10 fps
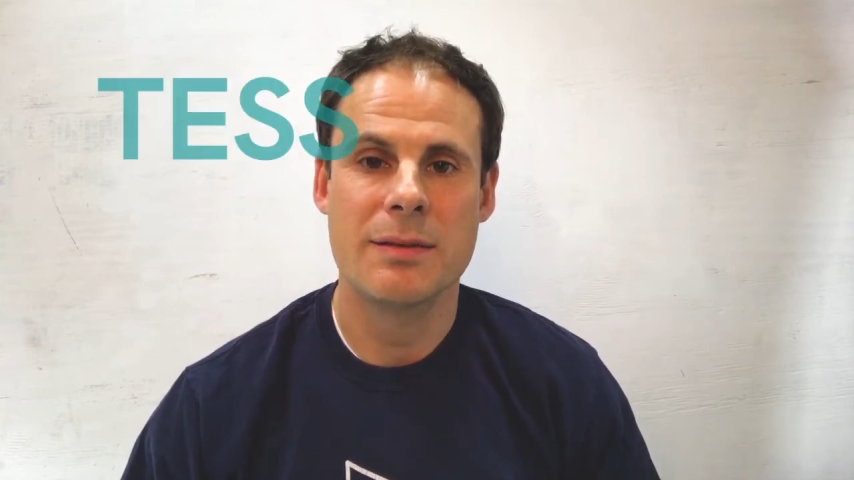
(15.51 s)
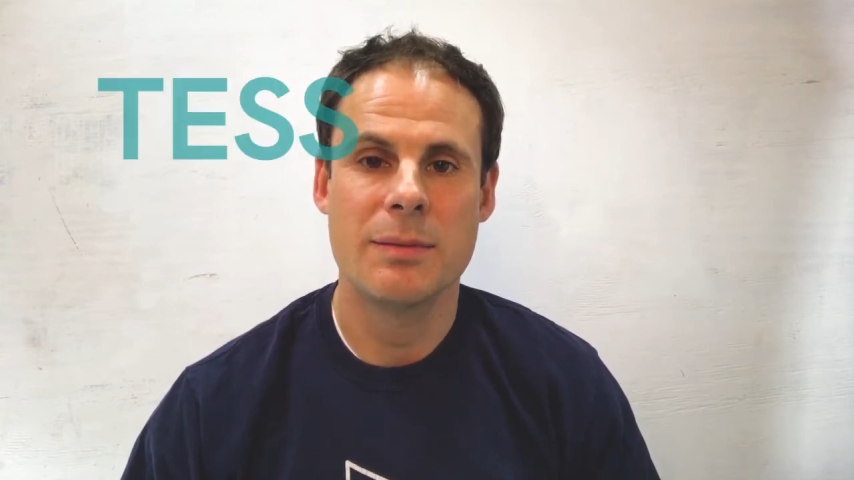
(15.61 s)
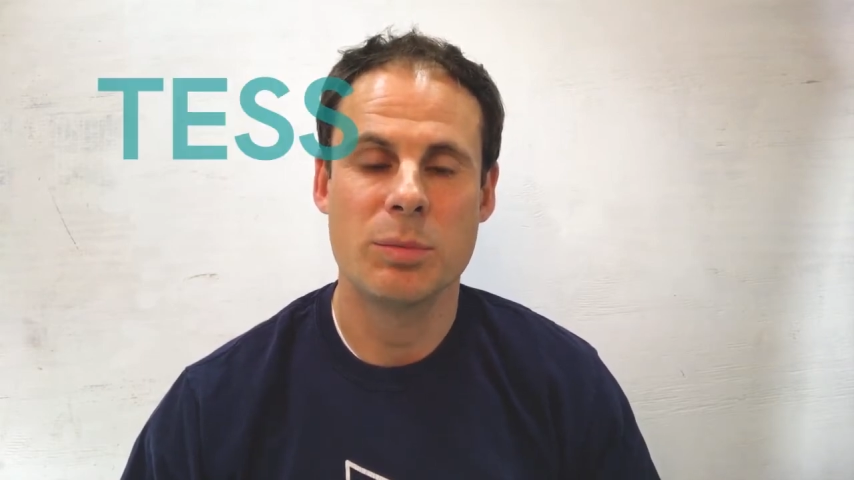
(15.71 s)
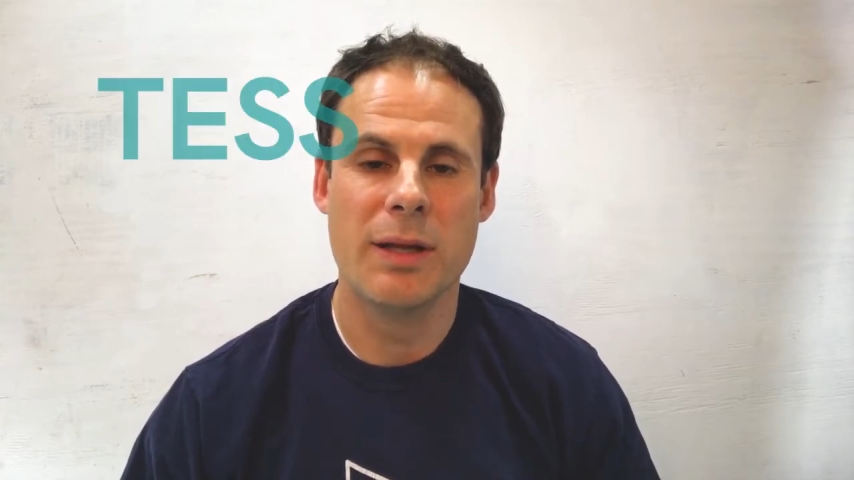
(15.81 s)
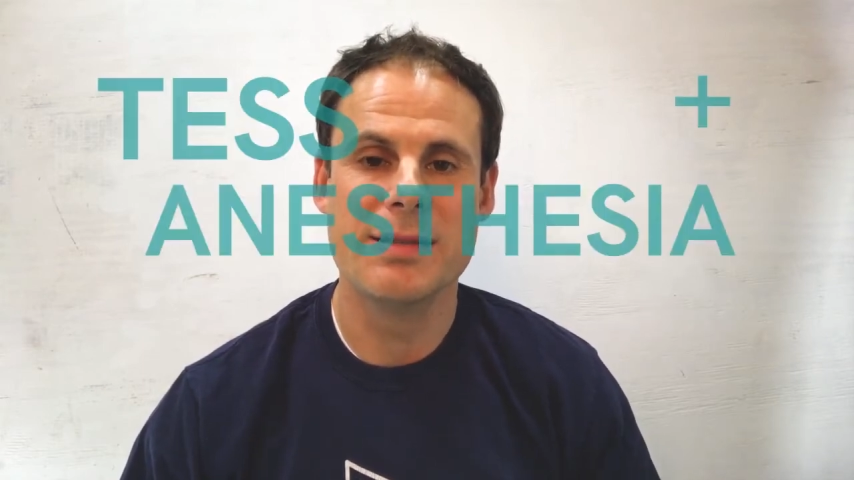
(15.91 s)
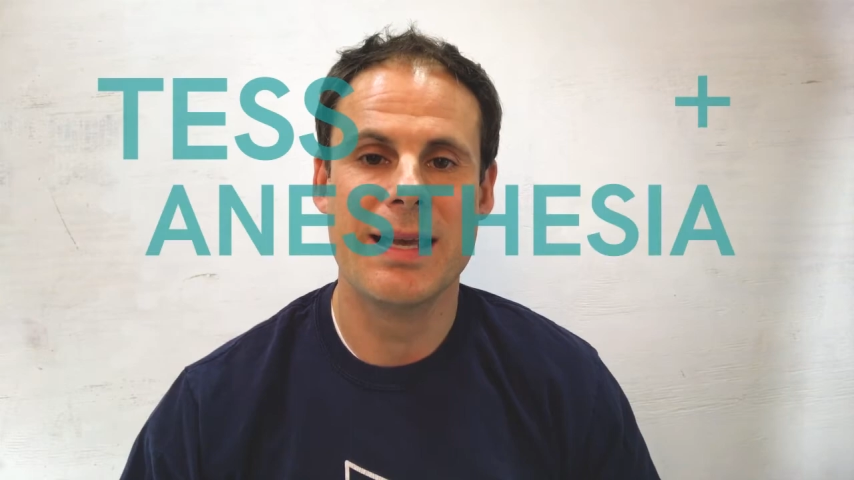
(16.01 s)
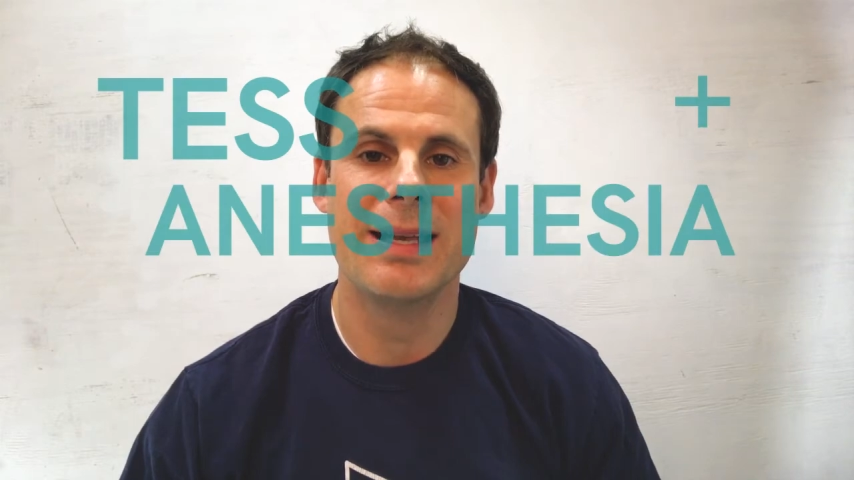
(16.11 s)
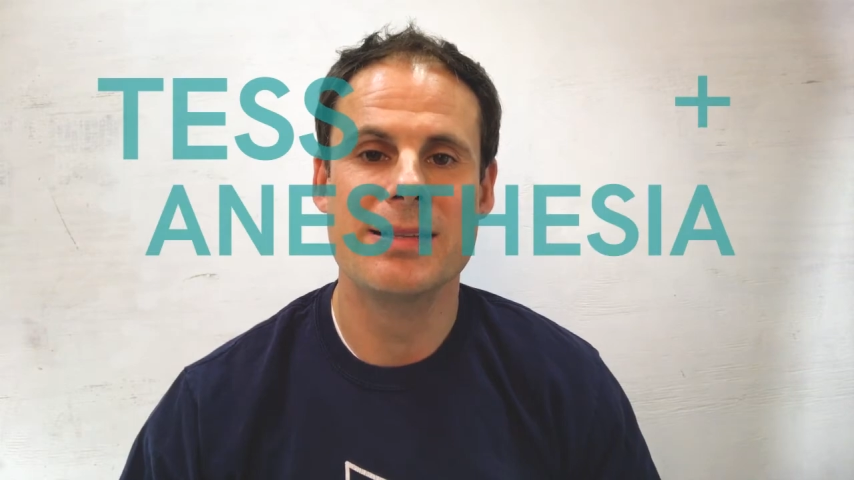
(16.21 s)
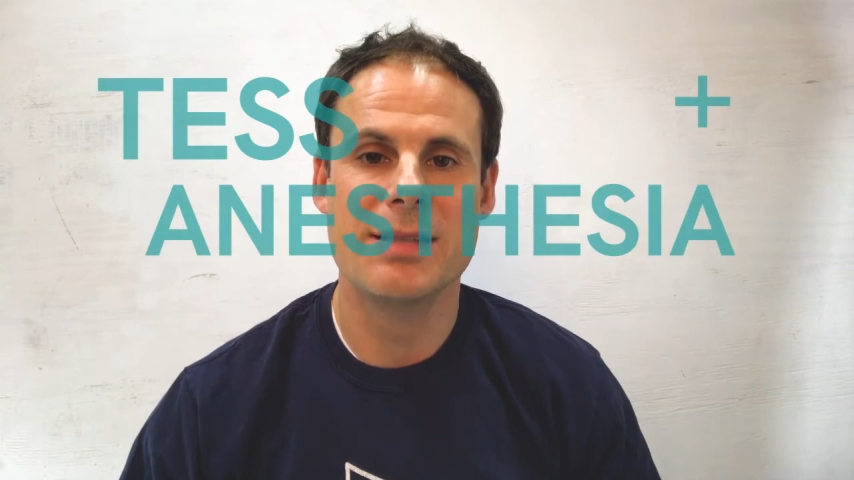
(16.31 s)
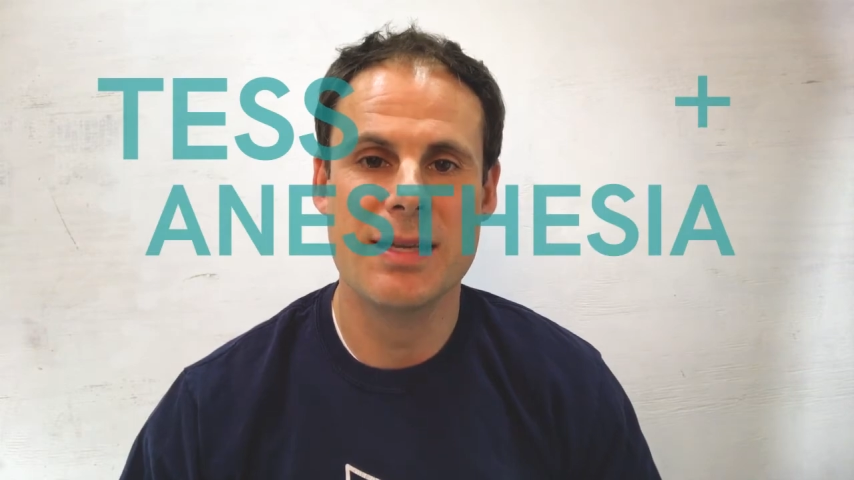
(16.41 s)
plus
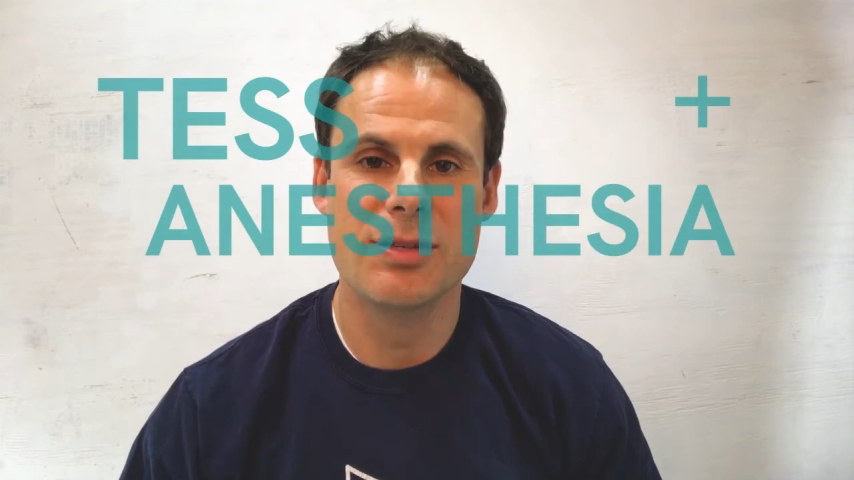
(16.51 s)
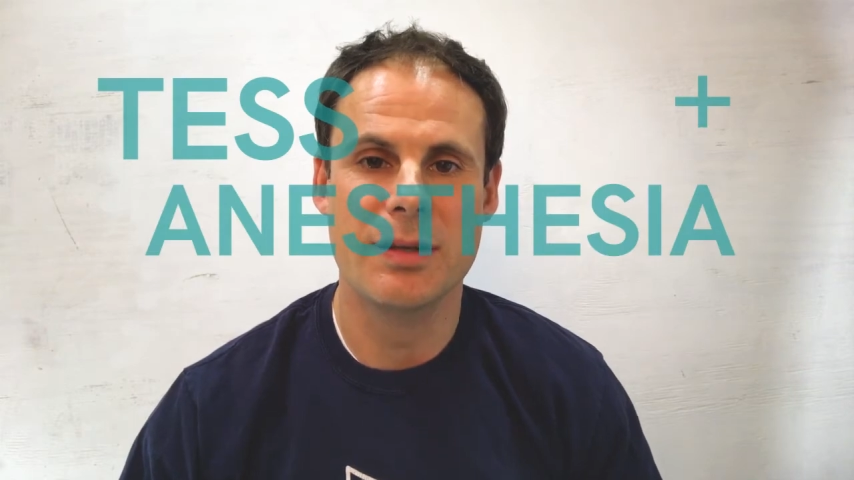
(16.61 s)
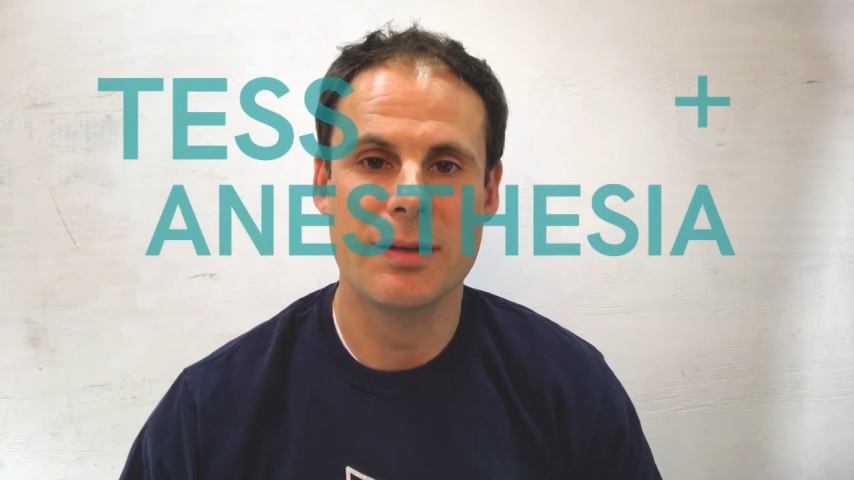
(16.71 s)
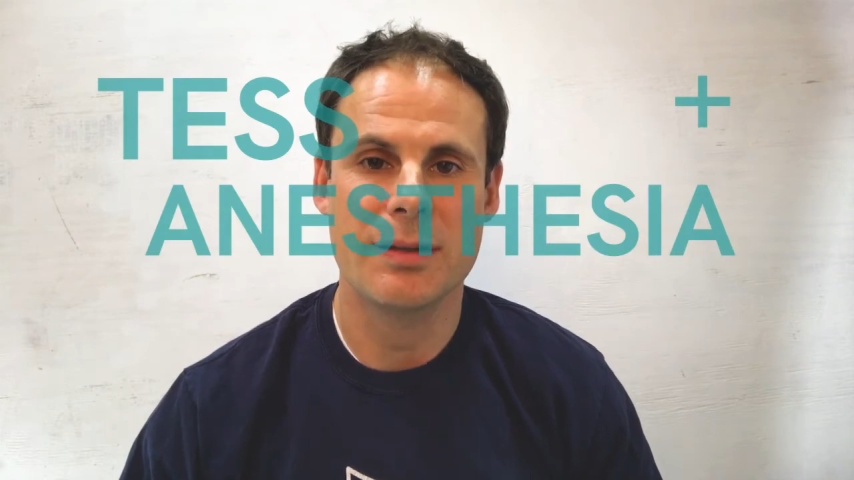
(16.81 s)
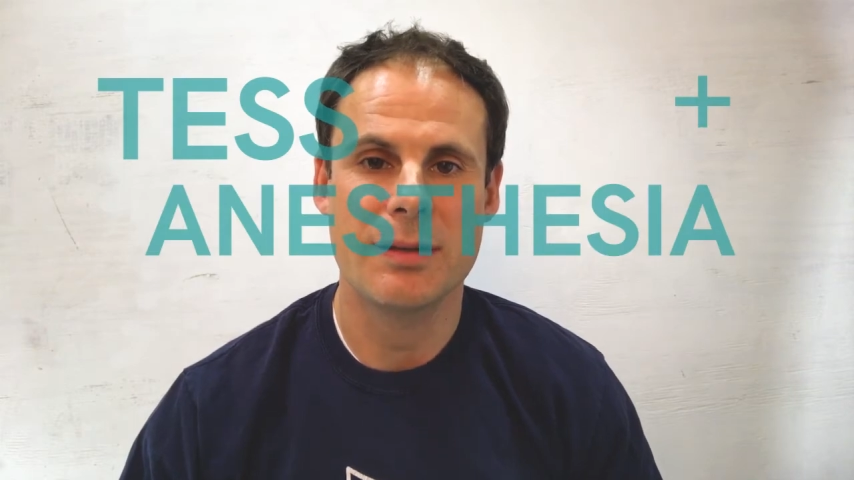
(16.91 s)
anesthesia